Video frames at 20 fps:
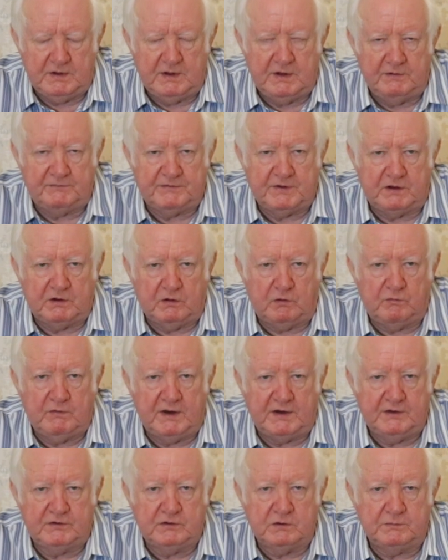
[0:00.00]
if they're not
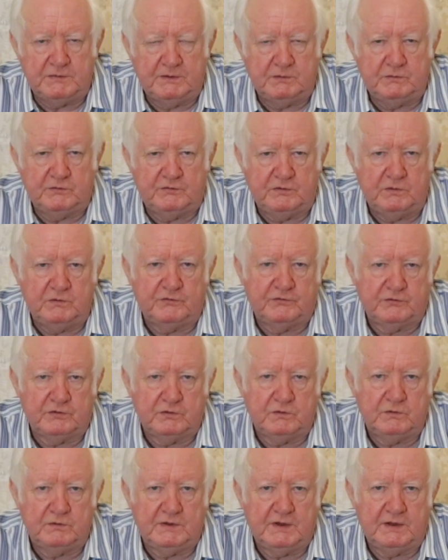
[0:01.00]
ready to commit to you
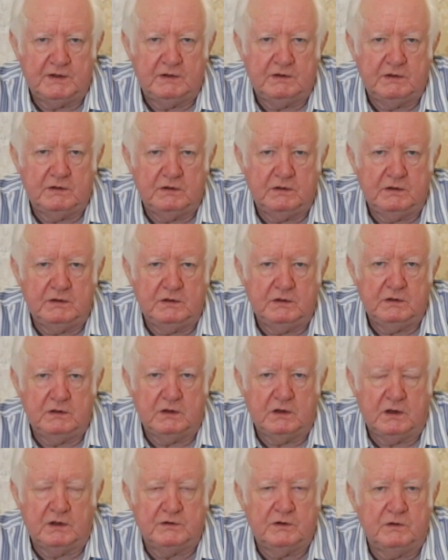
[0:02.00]
soon, then
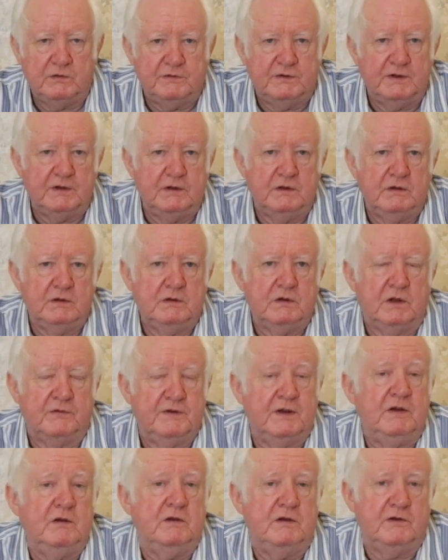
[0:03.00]
I don't think I
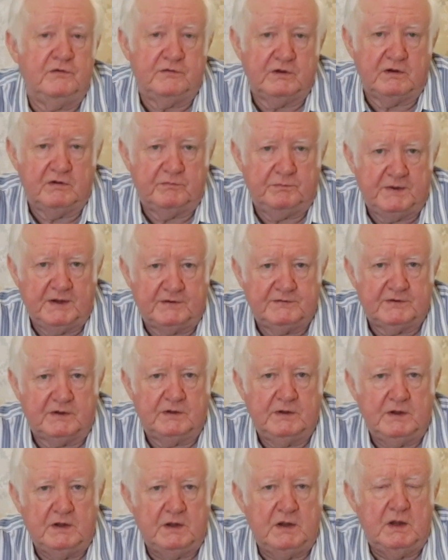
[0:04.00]
think you deserve better.
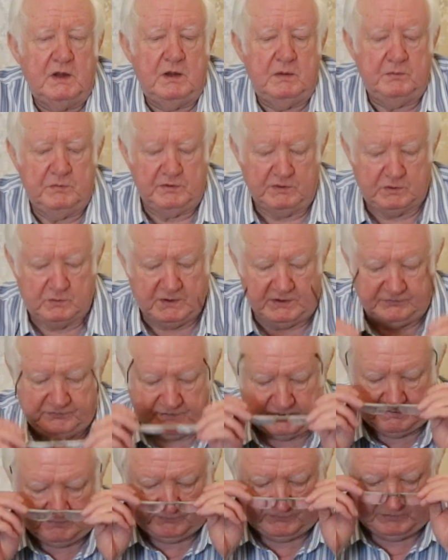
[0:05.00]
But the
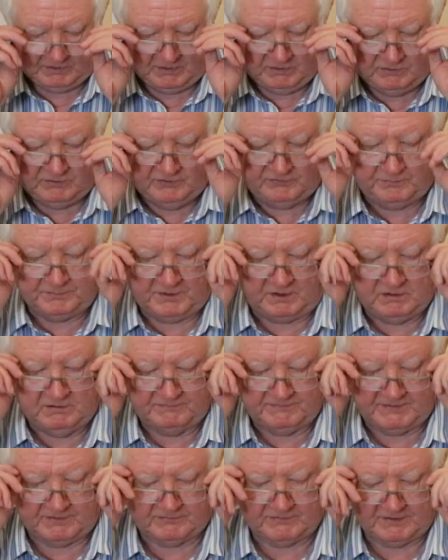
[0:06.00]
question is, does my
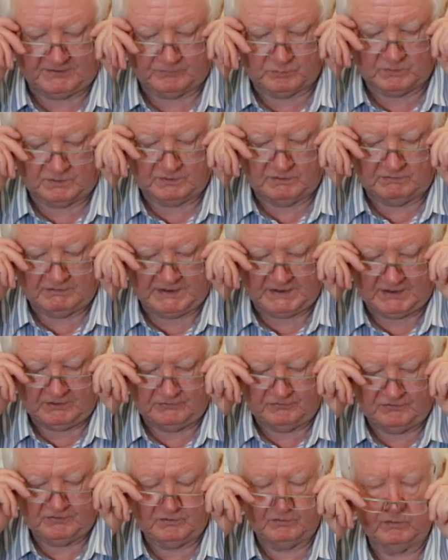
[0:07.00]
love interest want a
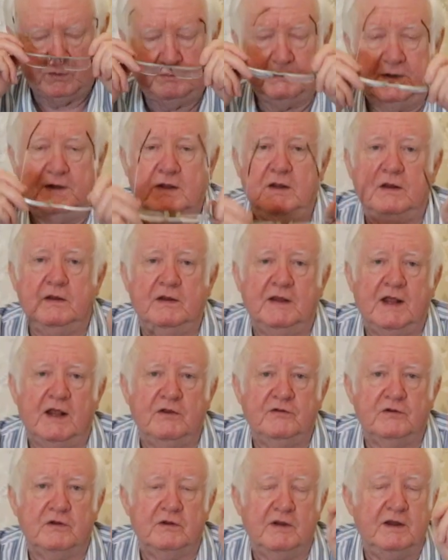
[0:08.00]
relationship with me? The
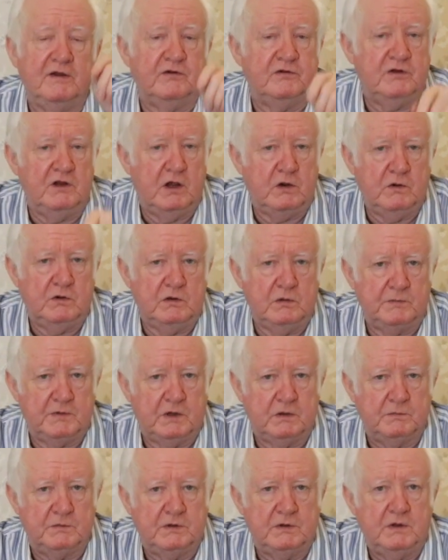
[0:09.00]
answer is no at the
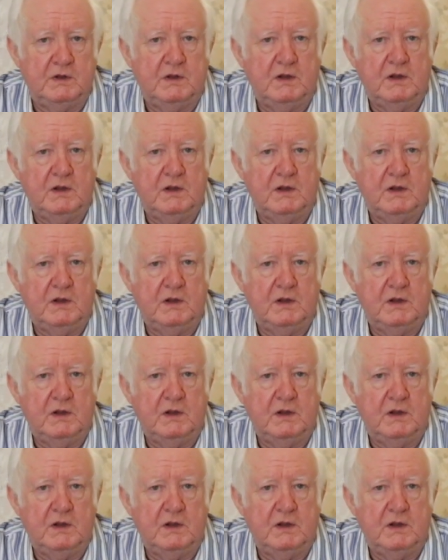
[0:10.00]
moment,